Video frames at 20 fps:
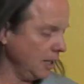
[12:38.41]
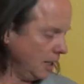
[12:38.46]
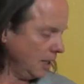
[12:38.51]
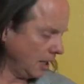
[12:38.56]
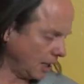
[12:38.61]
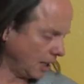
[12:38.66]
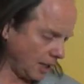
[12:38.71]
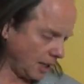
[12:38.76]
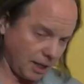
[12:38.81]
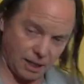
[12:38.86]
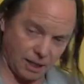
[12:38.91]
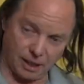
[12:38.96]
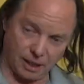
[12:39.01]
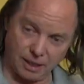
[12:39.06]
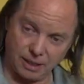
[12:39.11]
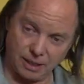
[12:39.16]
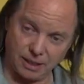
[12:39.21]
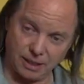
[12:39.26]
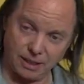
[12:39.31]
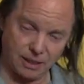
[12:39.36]
Ah.
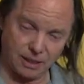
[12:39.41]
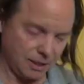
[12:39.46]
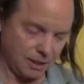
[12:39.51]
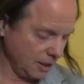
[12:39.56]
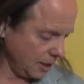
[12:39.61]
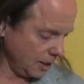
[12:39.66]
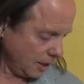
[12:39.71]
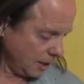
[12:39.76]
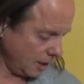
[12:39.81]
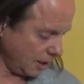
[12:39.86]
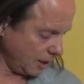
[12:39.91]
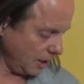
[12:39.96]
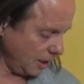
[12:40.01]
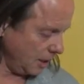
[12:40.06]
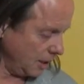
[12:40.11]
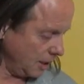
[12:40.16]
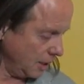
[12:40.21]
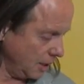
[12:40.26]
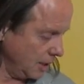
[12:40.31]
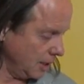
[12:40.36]
Ha.
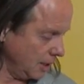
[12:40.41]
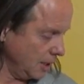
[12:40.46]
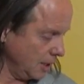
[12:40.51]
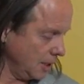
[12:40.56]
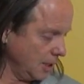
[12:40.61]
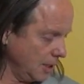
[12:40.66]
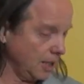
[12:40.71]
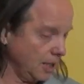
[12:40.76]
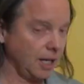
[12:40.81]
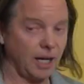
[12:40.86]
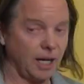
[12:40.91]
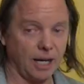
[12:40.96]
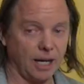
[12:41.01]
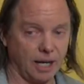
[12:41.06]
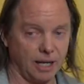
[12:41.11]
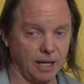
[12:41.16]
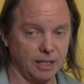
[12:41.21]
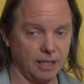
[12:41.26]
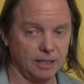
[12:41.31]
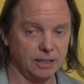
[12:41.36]

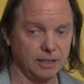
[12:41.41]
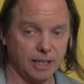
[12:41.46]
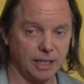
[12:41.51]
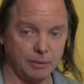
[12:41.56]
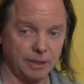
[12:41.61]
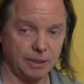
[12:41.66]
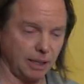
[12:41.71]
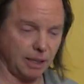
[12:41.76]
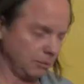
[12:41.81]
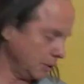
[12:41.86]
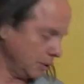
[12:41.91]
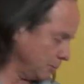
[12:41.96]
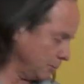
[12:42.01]
Ah. Now we got one